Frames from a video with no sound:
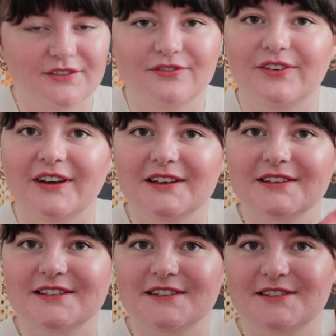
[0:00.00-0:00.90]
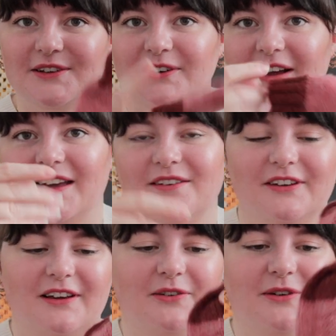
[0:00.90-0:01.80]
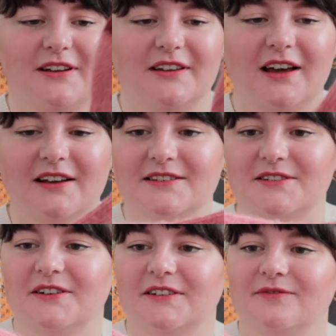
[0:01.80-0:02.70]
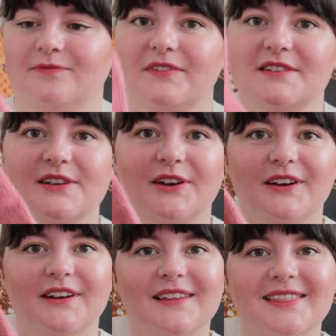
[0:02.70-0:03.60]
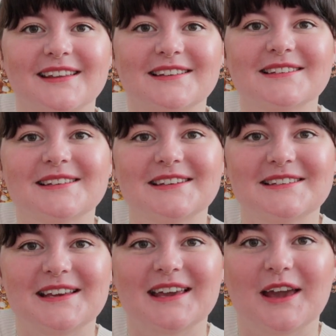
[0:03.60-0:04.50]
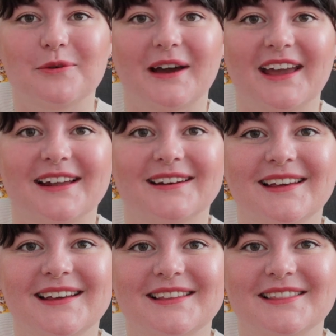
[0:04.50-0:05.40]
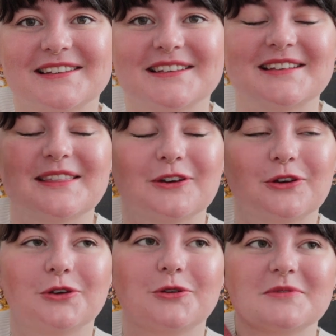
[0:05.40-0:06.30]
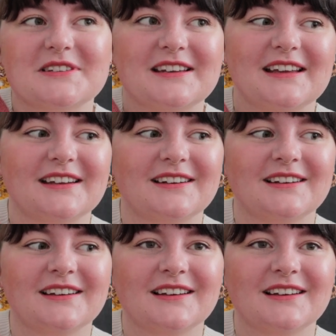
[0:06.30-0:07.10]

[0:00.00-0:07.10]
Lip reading: the first sock I ever cast on. So this isn't a DK weight. This is in the Coops Knit